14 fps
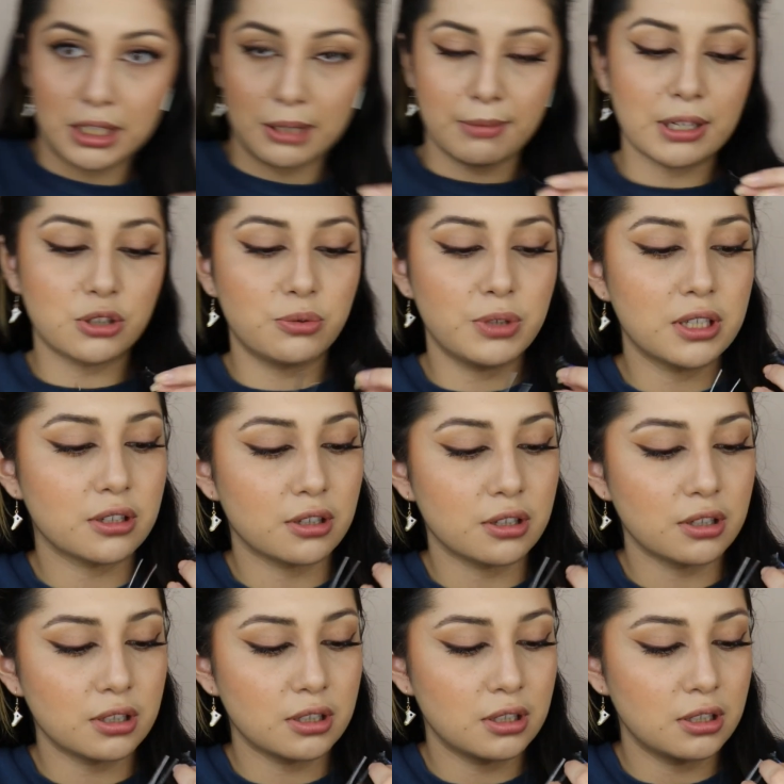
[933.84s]
take my
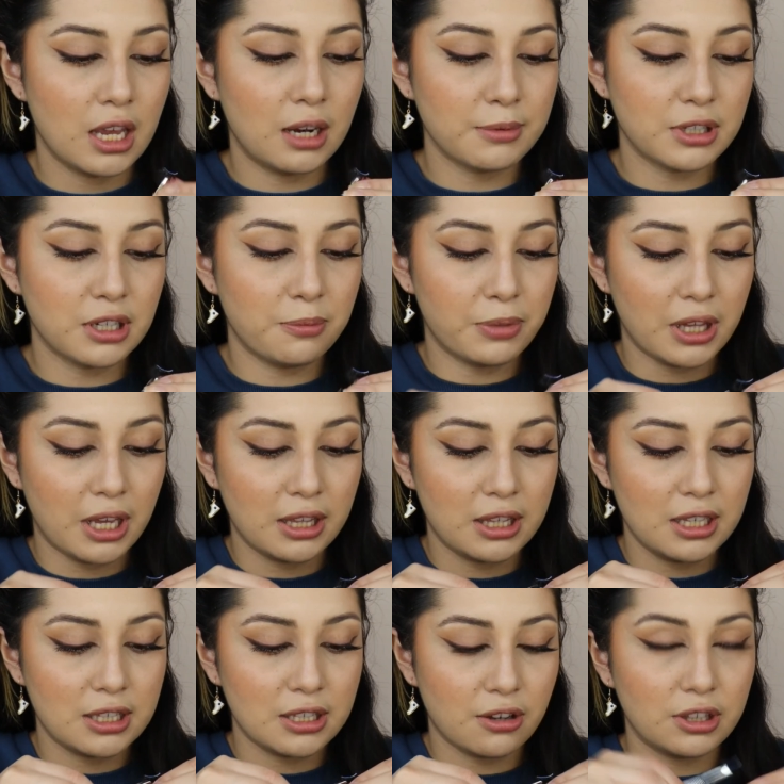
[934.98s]
tweezers, and I'm just gonna apply
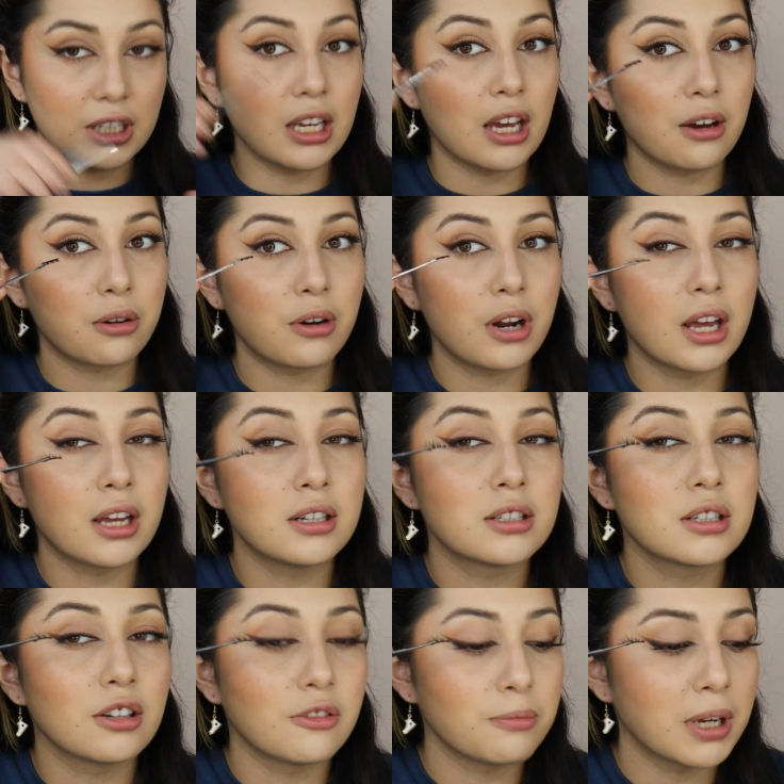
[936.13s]
these on the outer edge
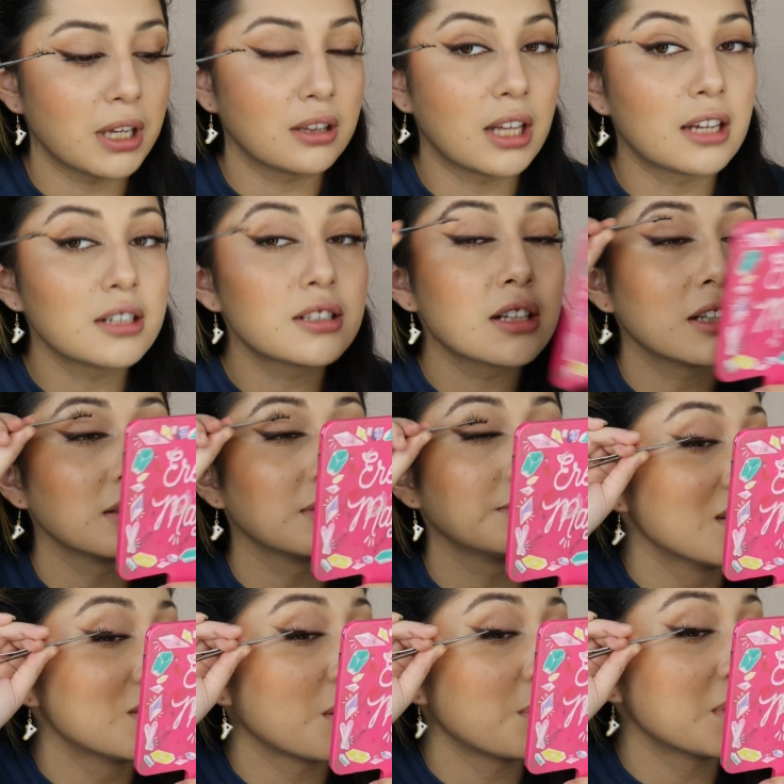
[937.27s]
of my lash line.
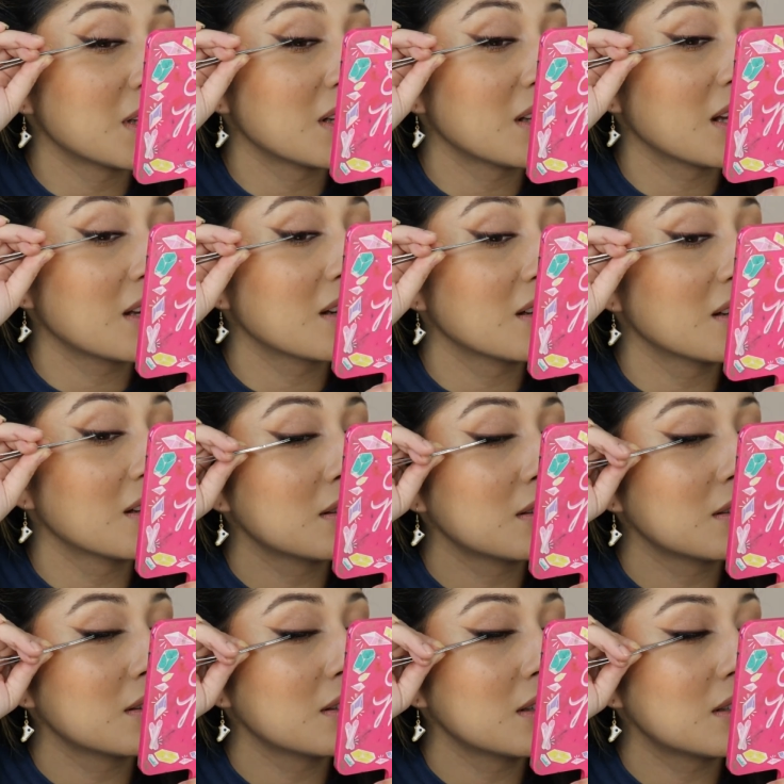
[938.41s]
So I'm just gonna like
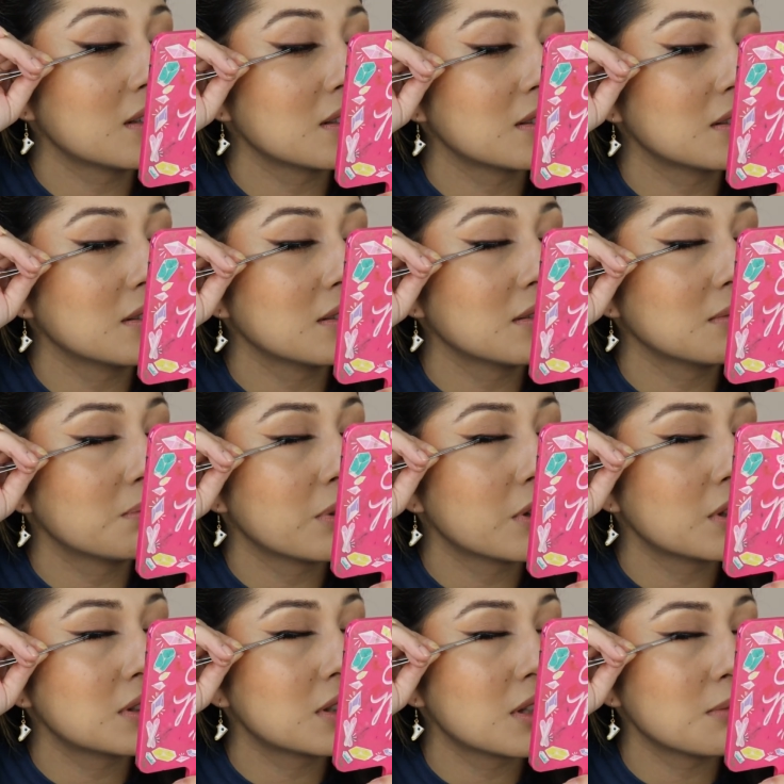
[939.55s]
literally just
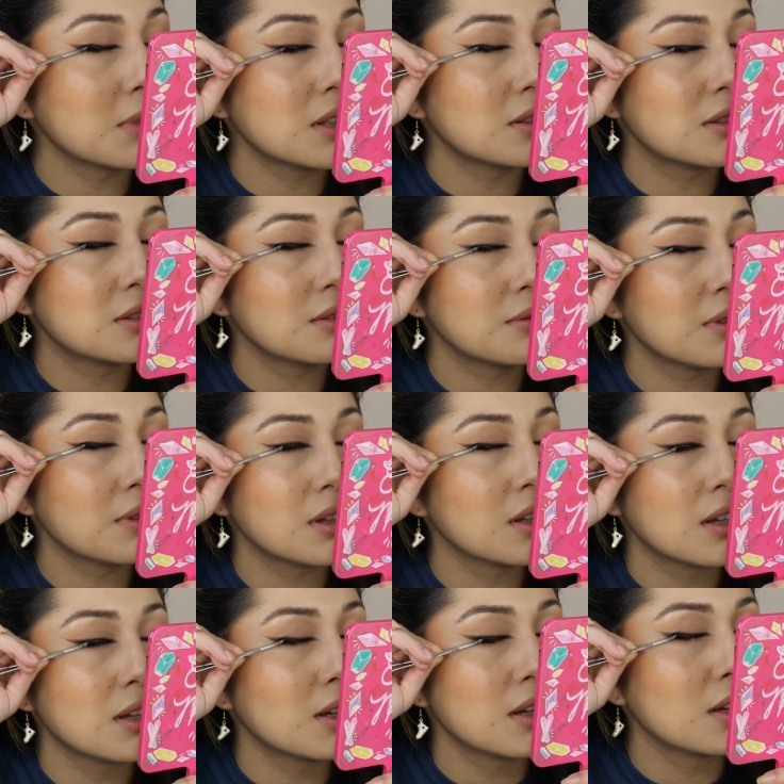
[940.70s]
push them into
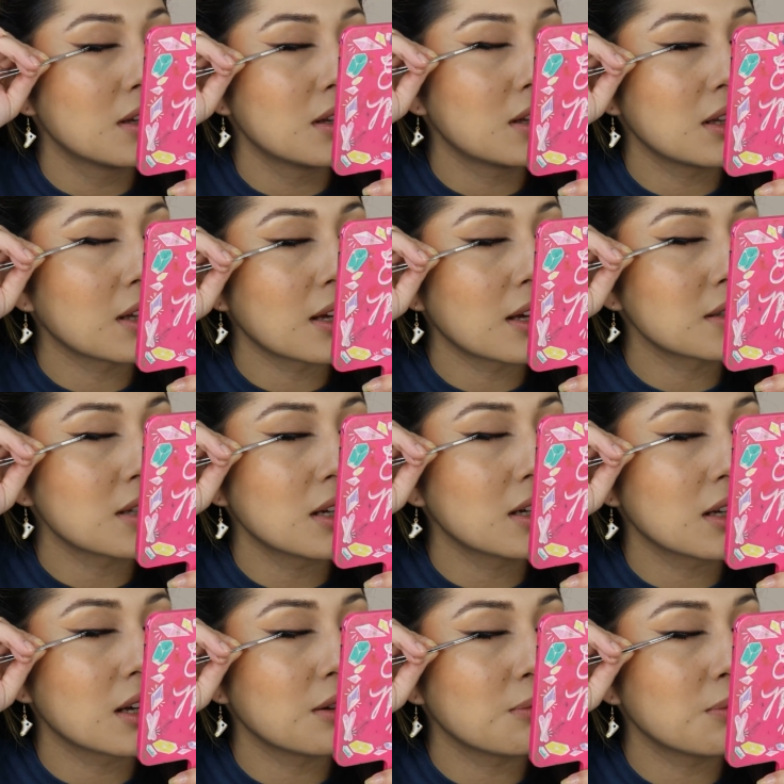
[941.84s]
the lash line
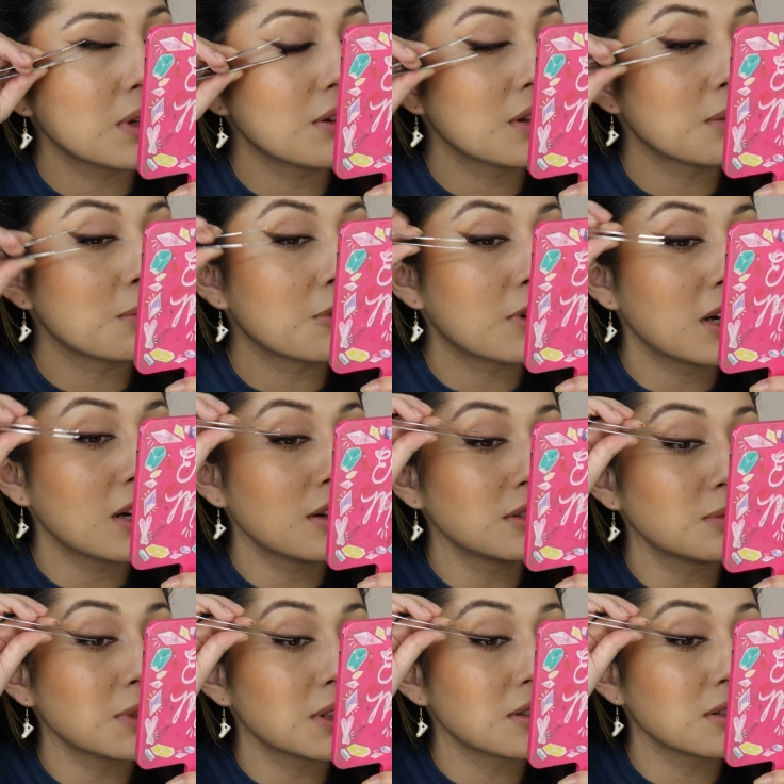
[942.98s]
and kind of wiggle them around
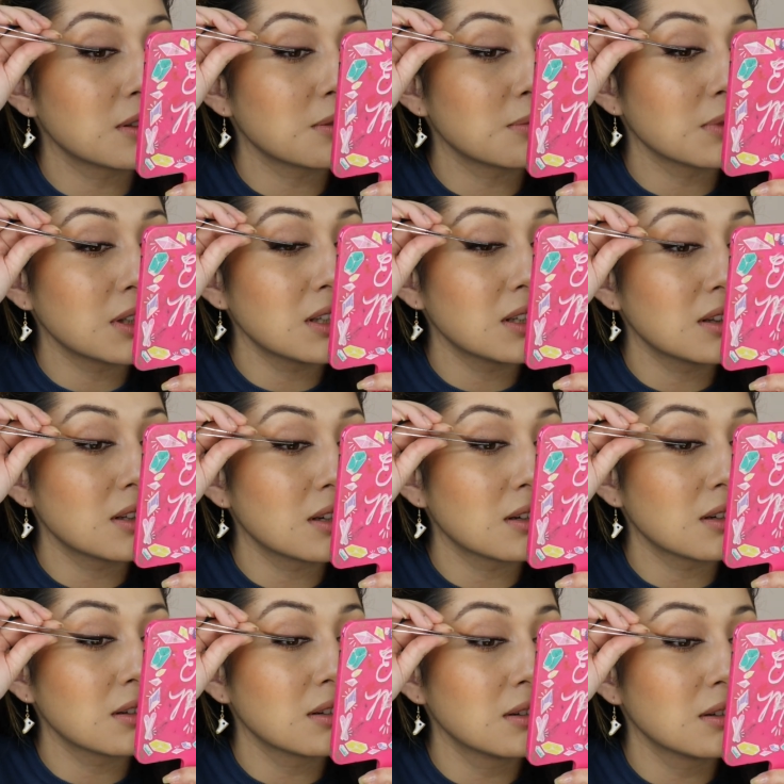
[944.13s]
to make sure that they're really in there.